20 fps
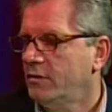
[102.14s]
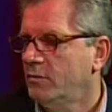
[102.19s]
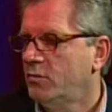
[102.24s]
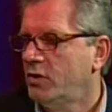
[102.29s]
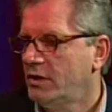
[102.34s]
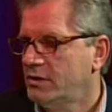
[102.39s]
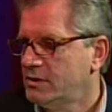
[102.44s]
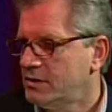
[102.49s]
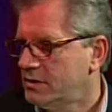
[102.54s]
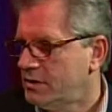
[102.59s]

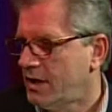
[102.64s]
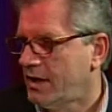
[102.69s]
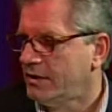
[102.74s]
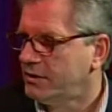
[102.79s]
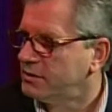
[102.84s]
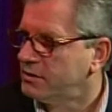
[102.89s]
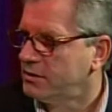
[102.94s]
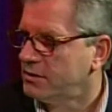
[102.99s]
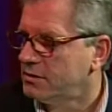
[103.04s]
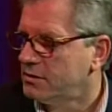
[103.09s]

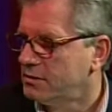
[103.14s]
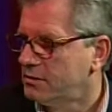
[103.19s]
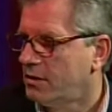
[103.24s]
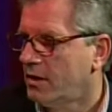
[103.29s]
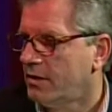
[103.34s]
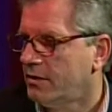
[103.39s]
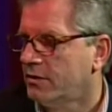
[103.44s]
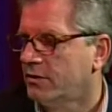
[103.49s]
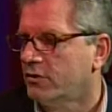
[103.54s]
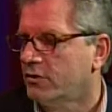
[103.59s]
presentations to
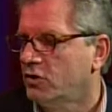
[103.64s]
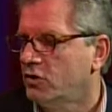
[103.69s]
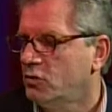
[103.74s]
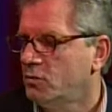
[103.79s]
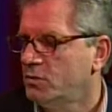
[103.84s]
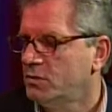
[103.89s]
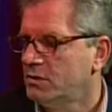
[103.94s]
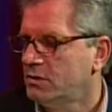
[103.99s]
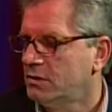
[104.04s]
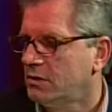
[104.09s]
other
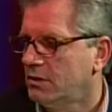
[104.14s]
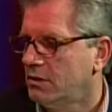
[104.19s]
groups?